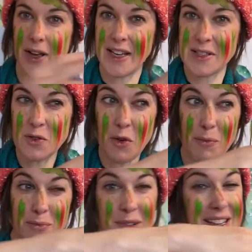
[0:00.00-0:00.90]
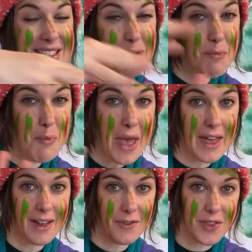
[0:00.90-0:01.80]
and it sort of brings a
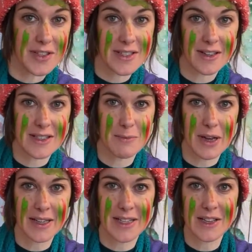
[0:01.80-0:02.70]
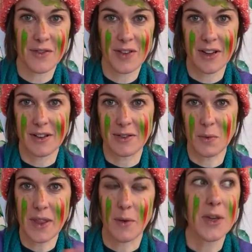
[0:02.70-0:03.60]
bit of the sun's magnetic field with it,